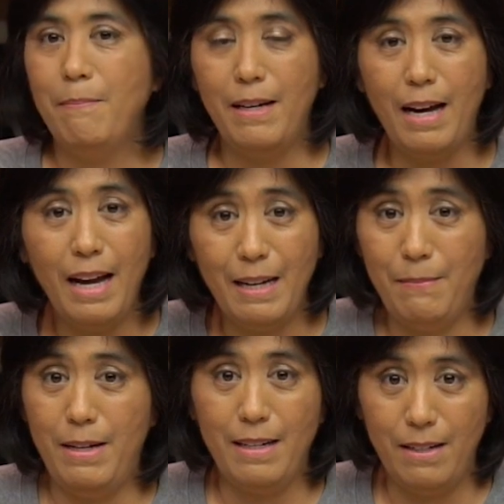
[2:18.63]
but I
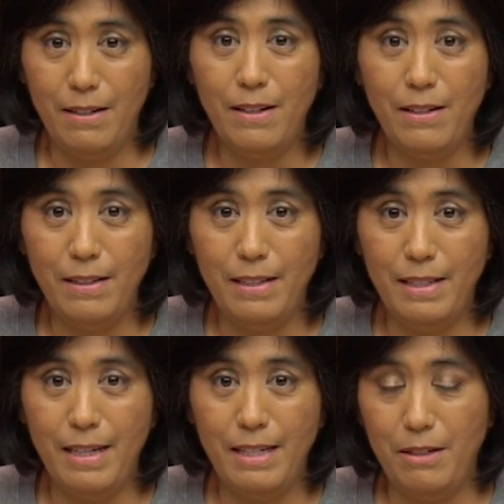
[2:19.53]
am not going to haul
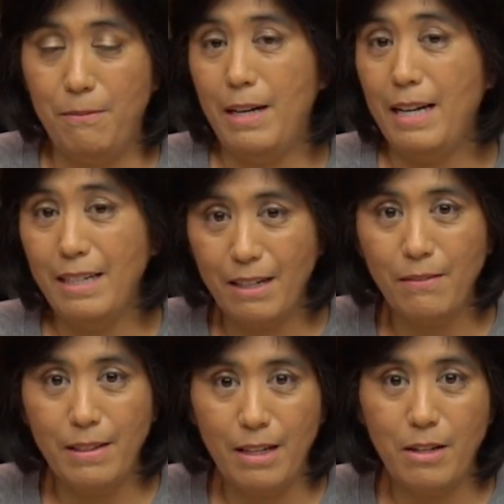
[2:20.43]
this nationwide, and I
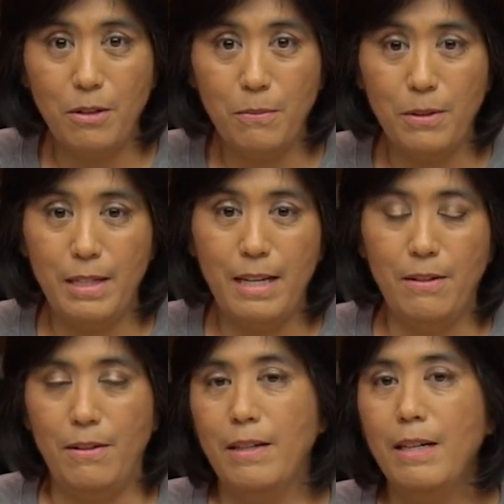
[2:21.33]
don't think you would
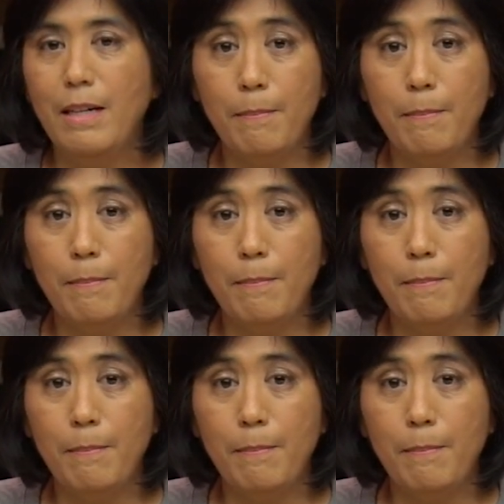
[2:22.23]
either.